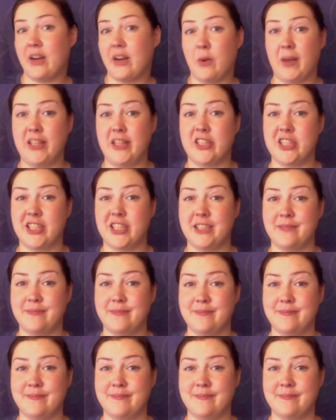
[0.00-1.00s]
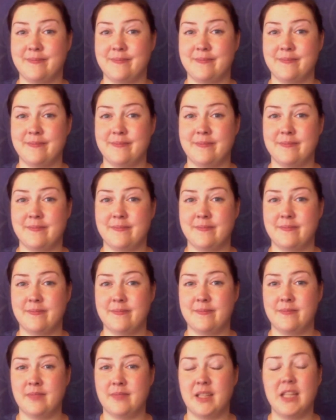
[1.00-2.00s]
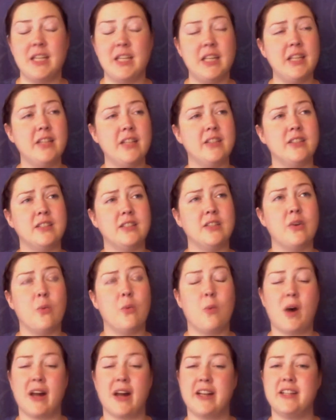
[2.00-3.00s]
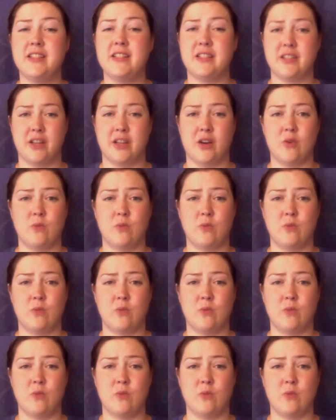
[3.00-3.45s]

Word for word: question. Eagle wanted to know,